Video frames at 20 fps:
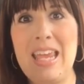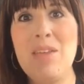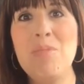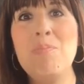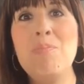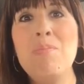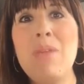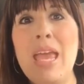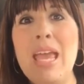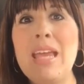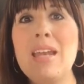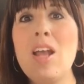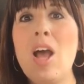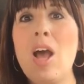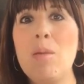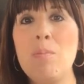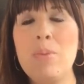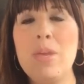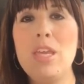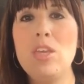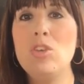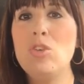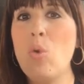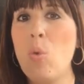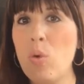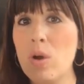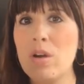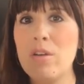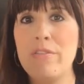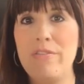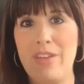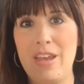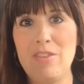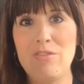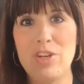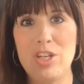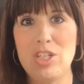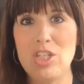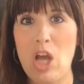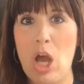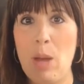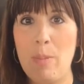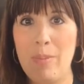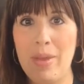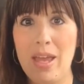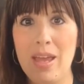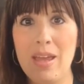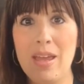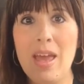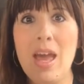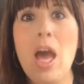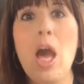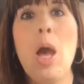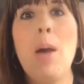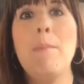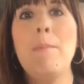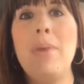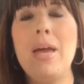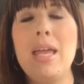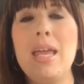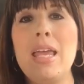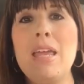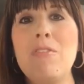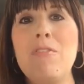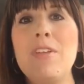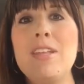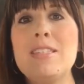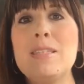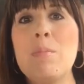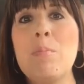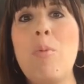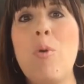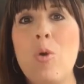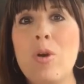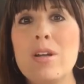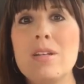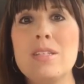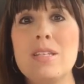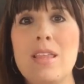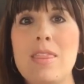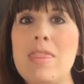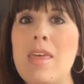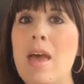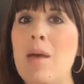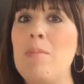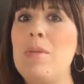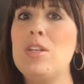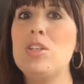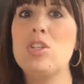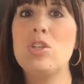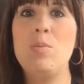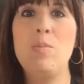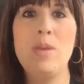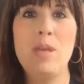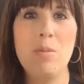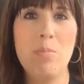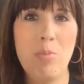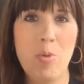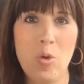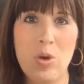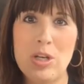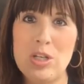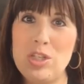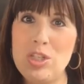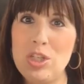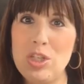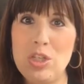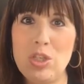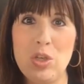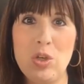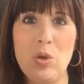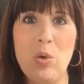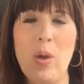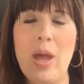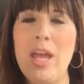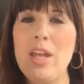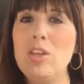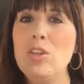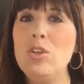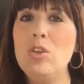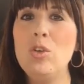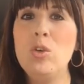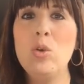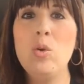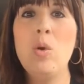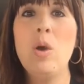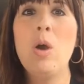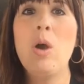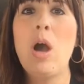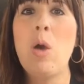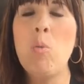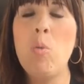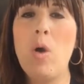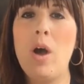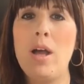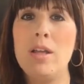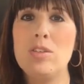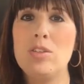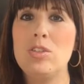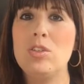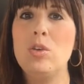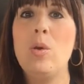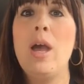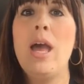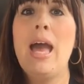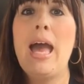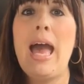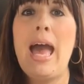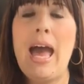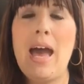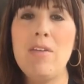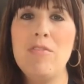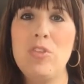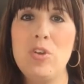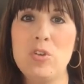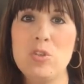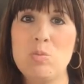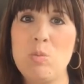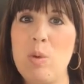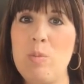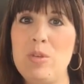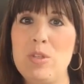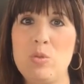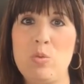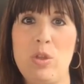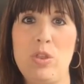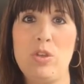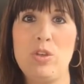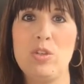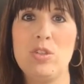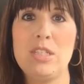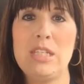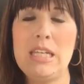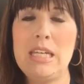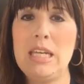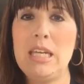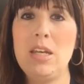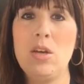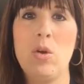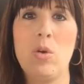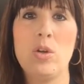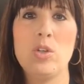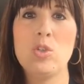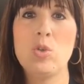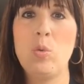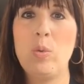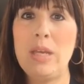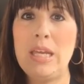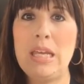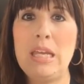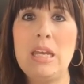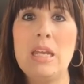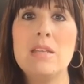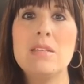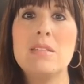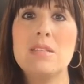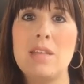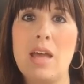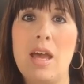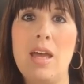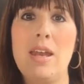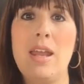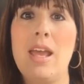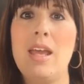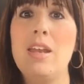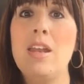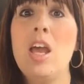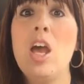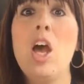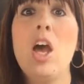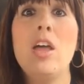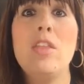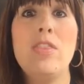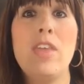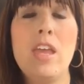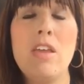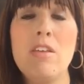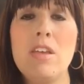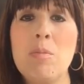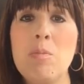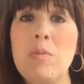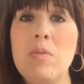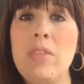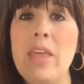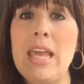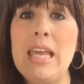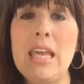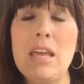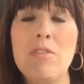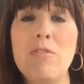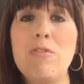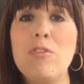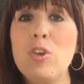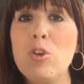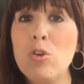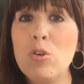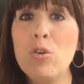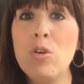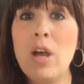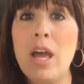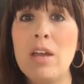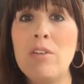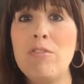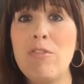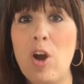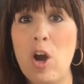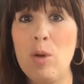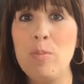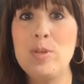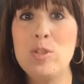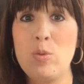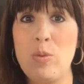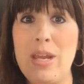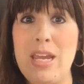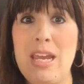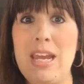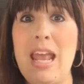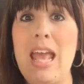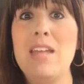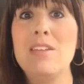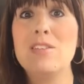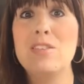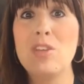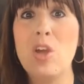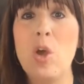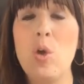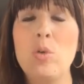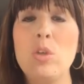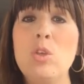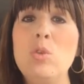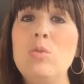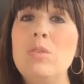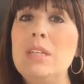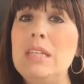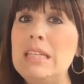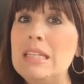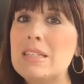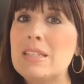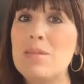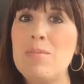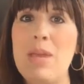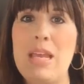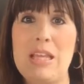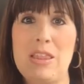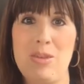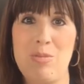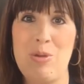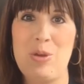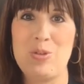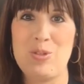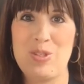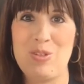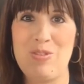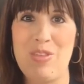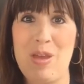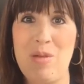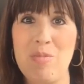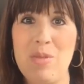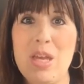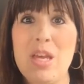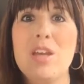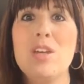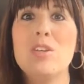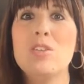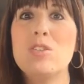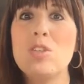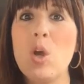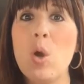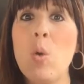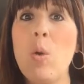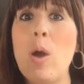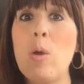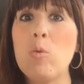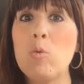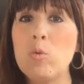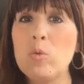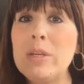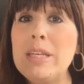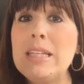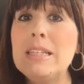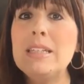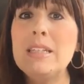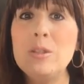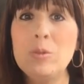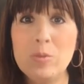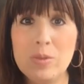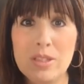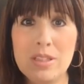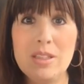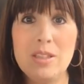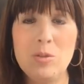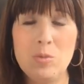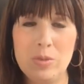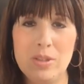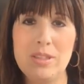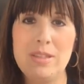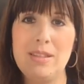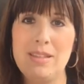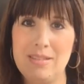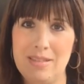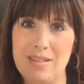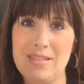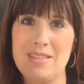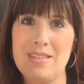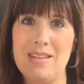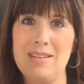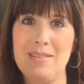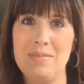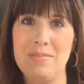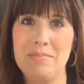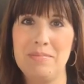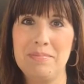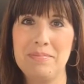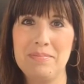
It may not be your favorite topic, but if it's important to them, it should be important to you. And you want to have those moments with your teen or tween son, and they get few and far between. And so you need to make the most of them. So really, really, really listen.